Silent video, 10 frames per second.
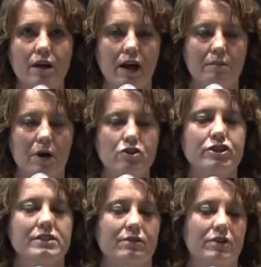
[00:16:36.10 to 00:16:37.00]

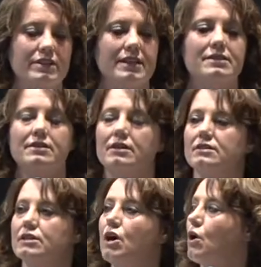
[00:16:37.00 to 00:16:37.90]
emergence of
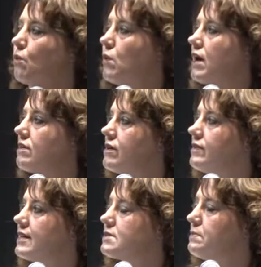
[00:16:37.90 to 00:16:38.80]
resistance with
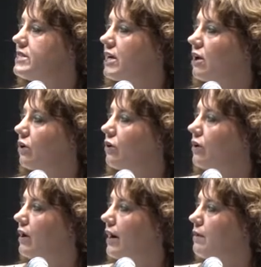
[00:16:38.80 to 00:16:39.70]
this
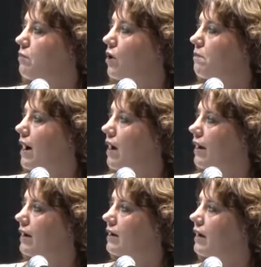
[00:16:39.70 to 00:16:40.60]
particular
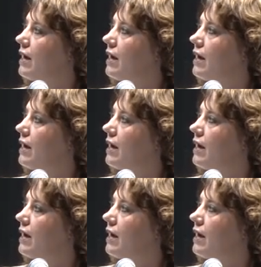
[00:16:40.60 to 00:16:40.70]
probiotic.